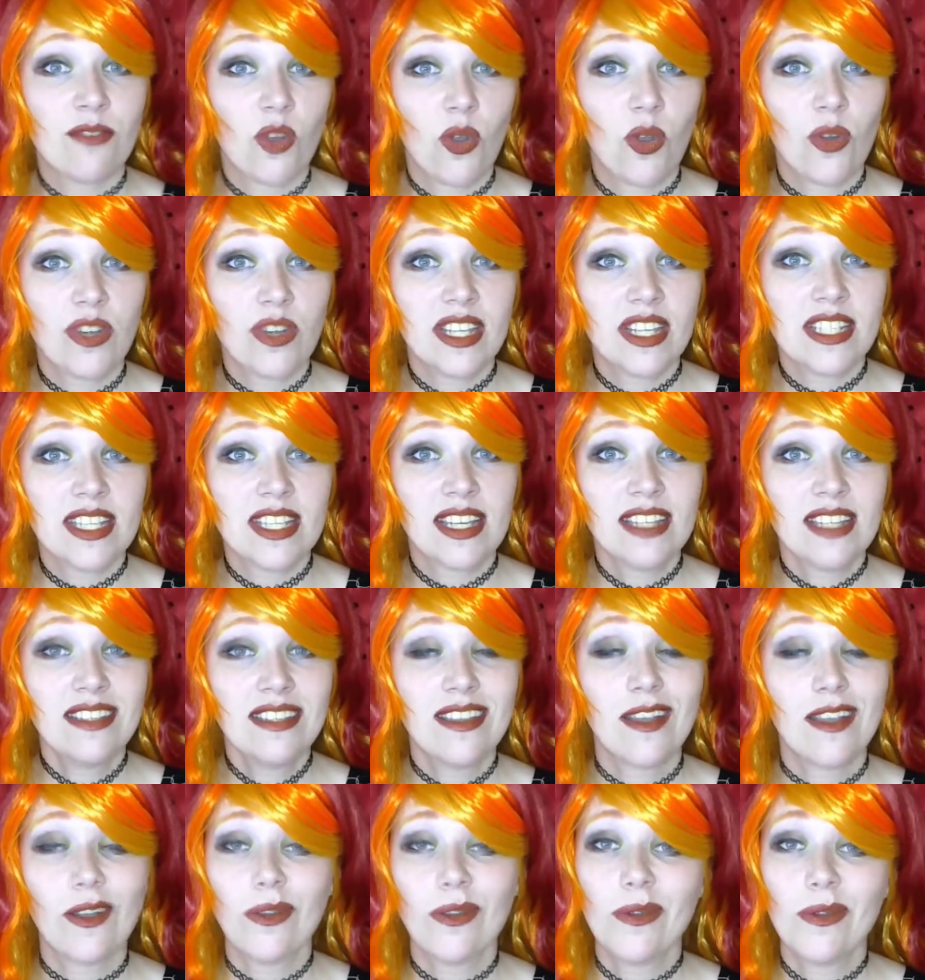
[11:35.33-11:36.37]
already done,
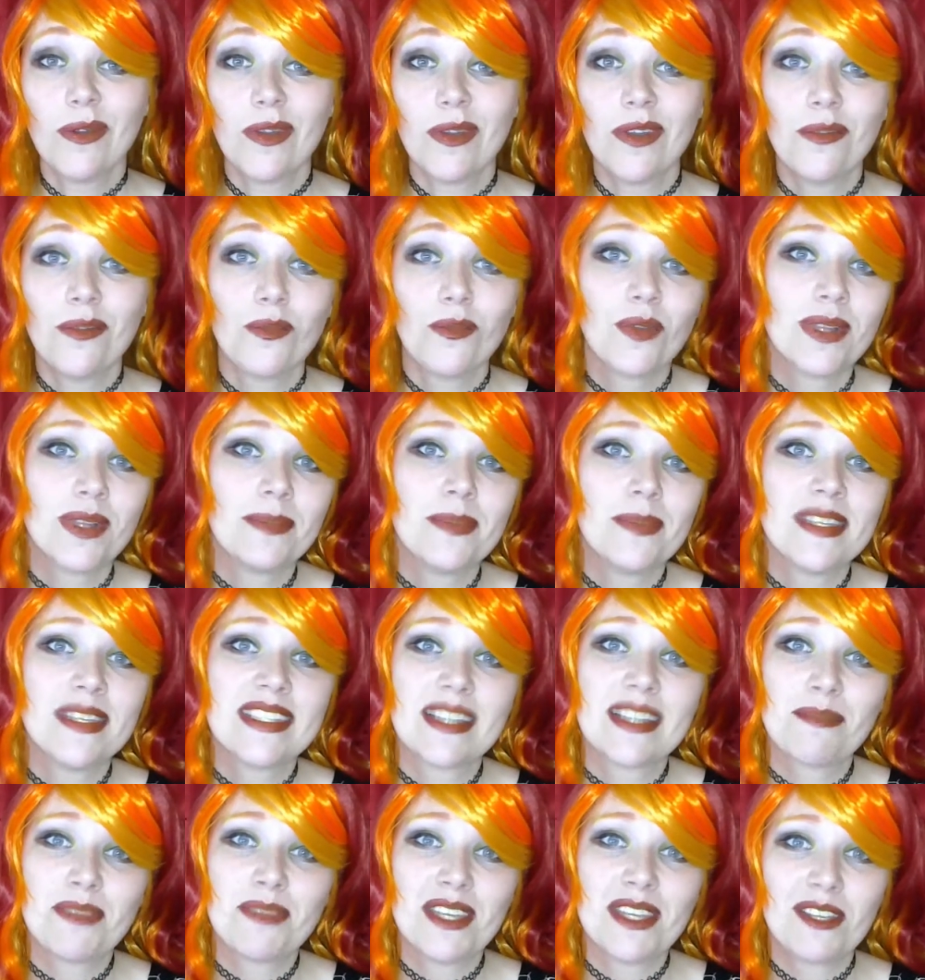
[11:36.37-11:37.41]
or will it be
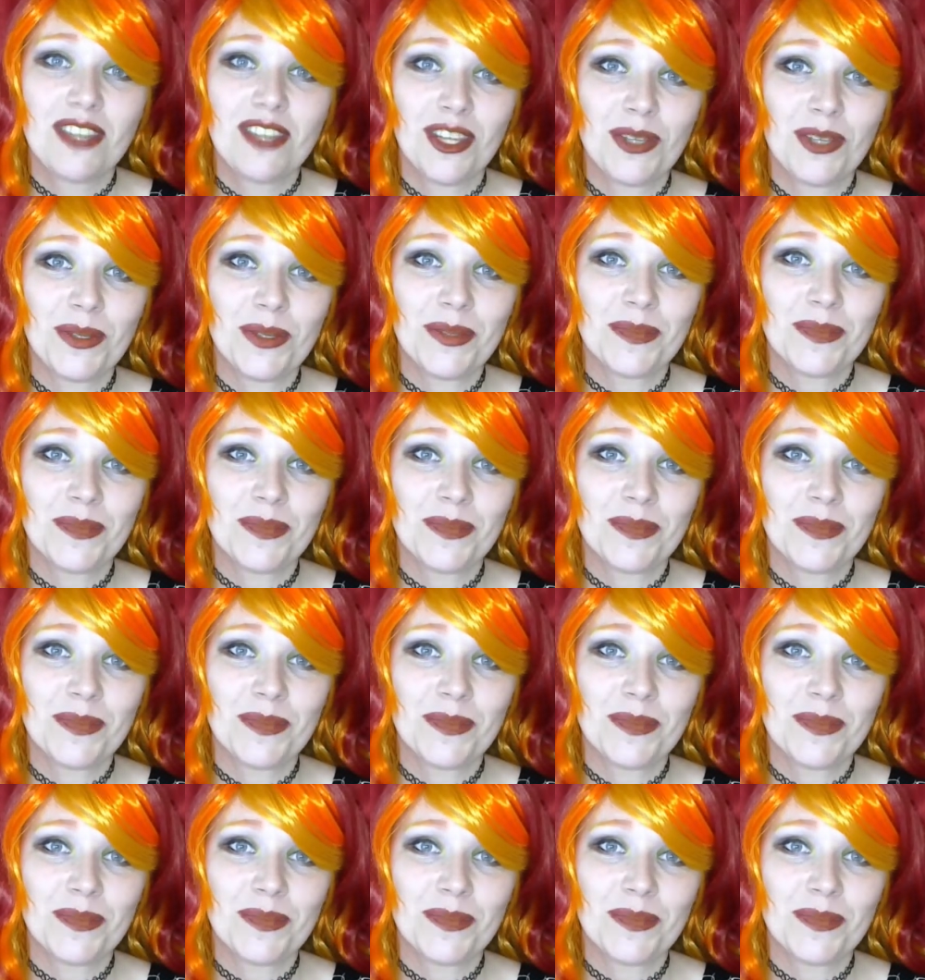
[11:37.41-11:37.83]
something new?